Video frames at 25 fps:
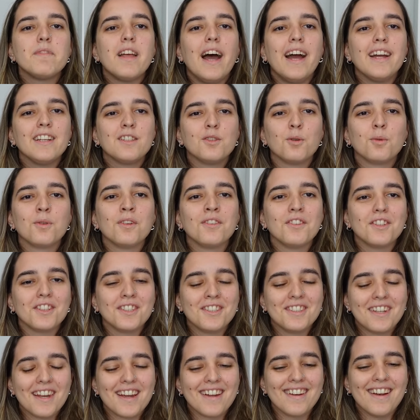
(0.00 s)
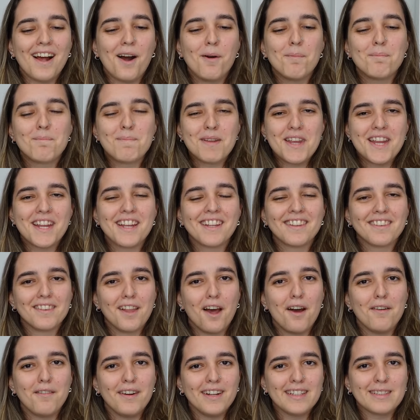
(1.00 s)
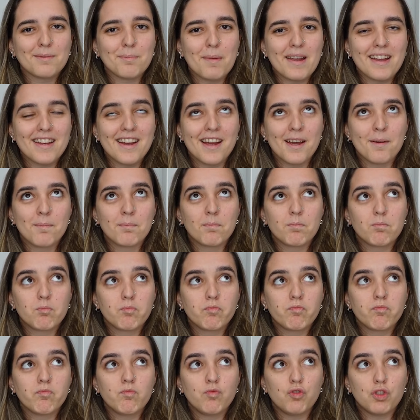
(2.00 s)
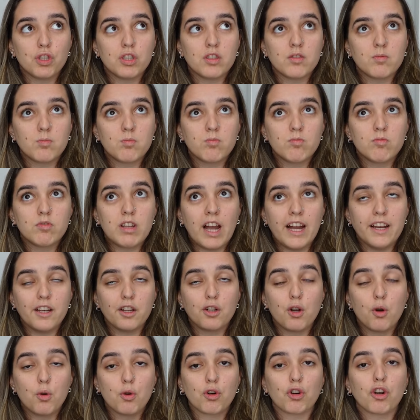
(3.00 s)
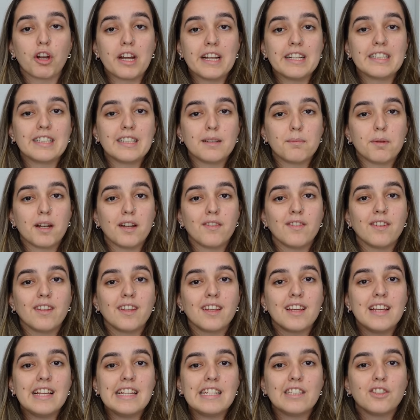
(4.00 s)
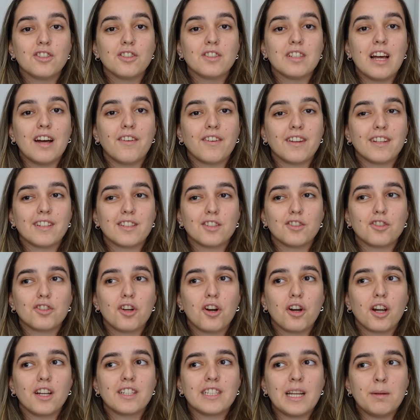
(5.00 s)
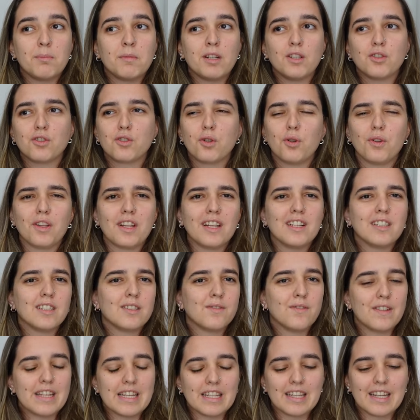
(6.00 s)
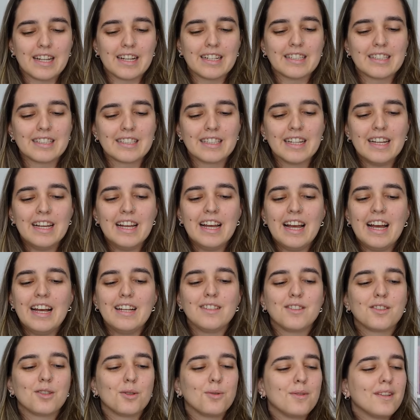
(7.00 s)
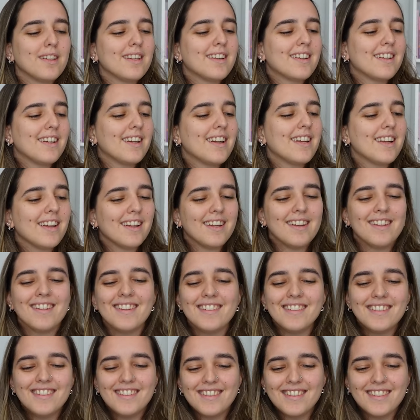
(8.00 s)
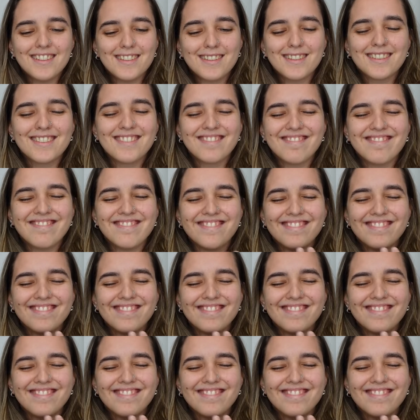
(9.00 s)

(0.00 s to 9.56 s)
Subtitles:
I don't understand how being in love has made him just kind of go crazy, but I feel like he's just having such a hard time controlling his feelings. And so like, it's just,